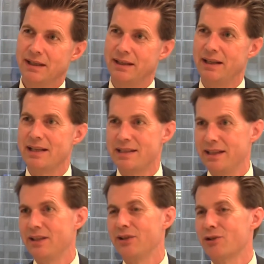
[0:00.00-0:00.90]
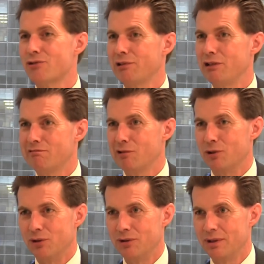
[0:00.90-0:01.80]
And as the industry
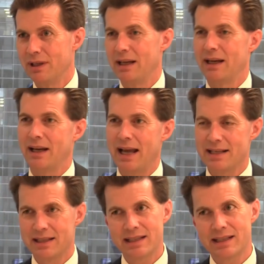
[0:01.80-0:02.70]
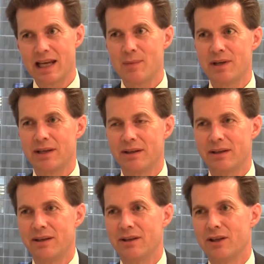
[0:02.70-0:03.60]
grew and assets came in,
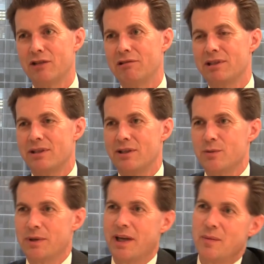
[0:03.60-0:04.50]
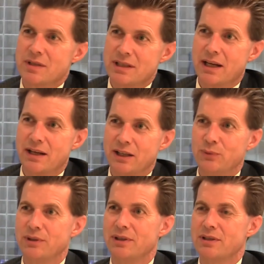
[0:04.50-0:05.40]
the returns became steadily
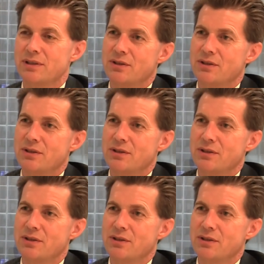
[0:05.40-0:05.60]
worse.